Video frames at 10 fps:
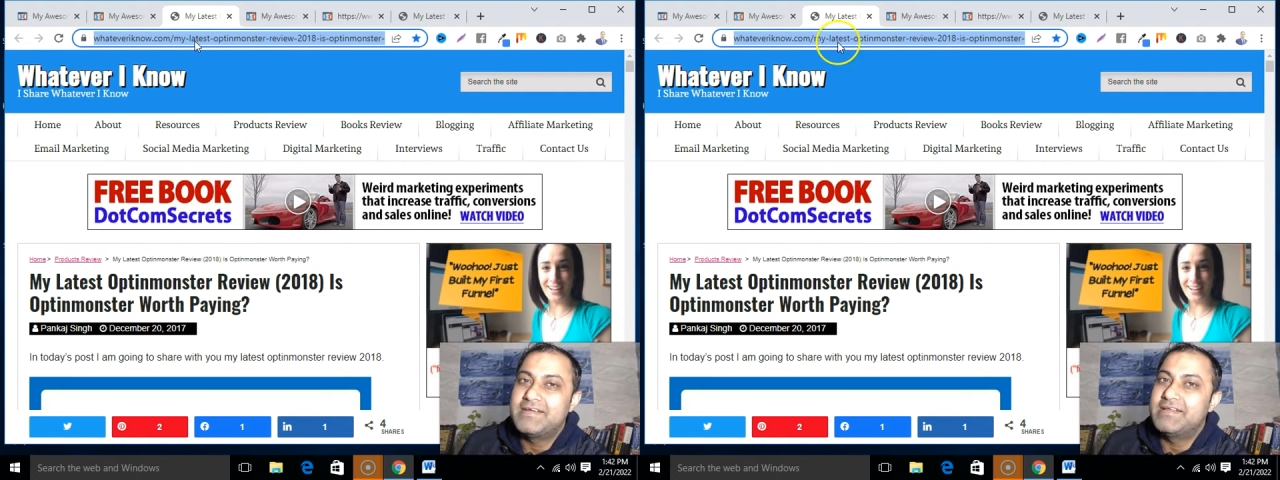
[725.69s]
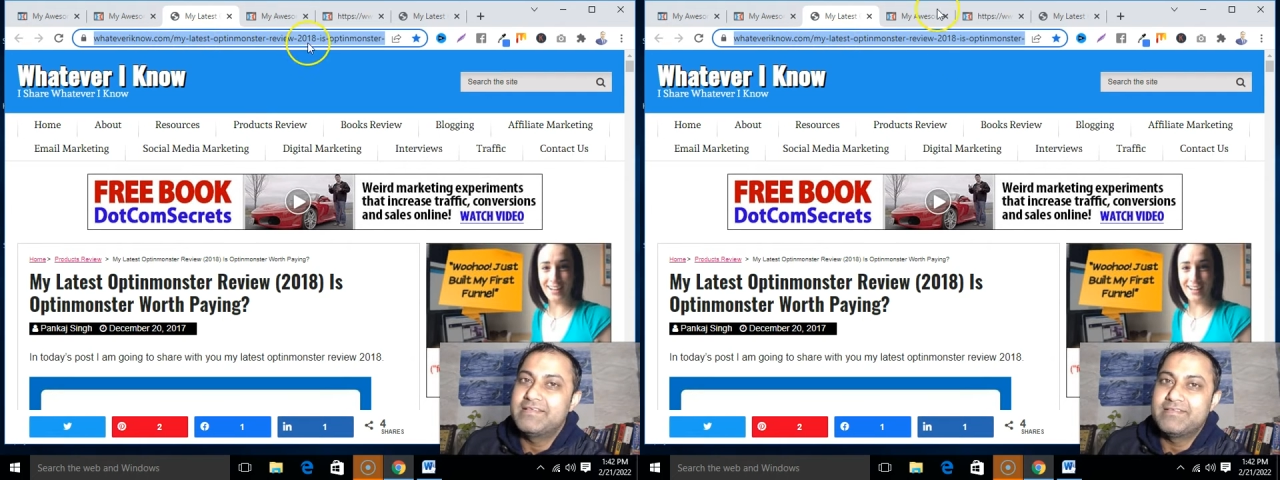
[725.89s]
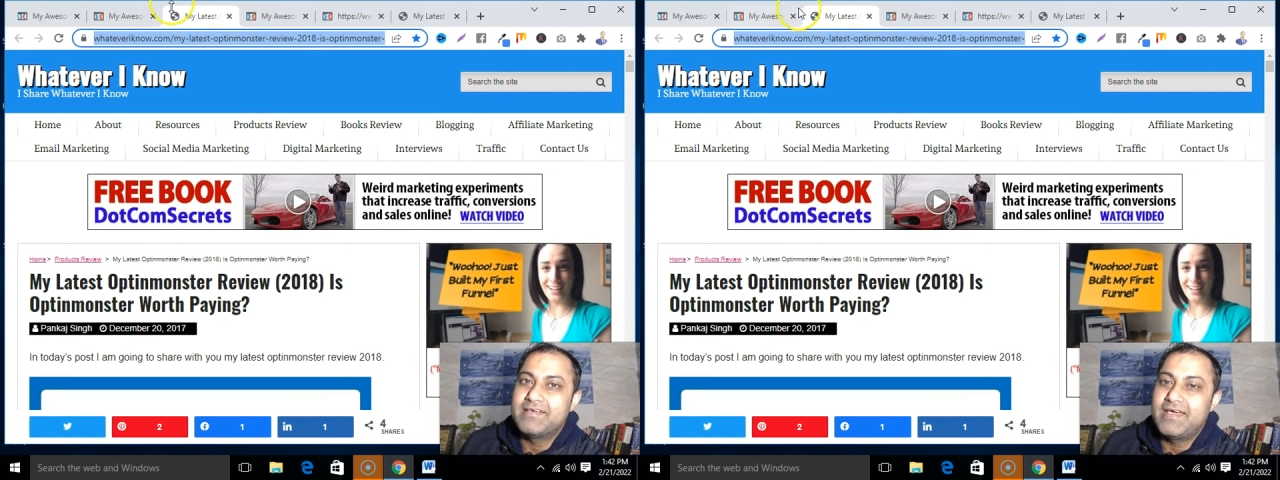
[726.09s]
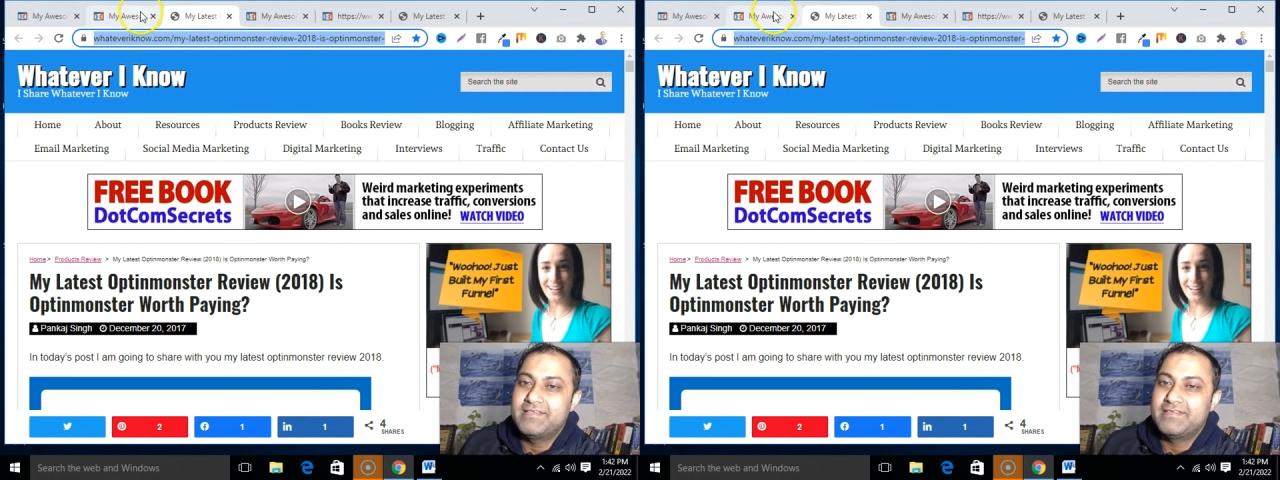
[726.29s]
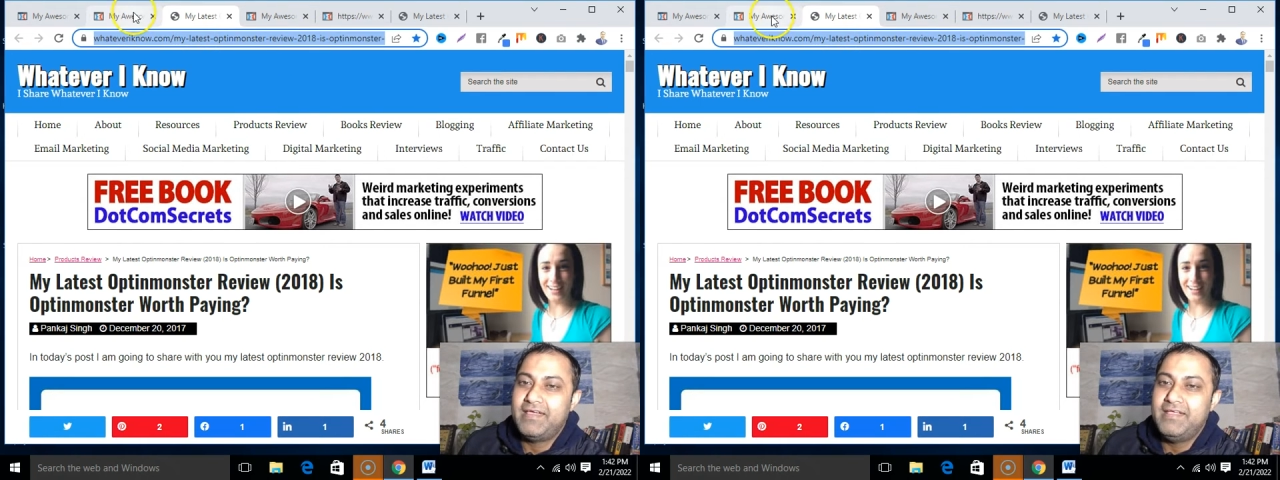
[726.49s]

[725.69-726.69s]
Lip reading: it is, guys, right?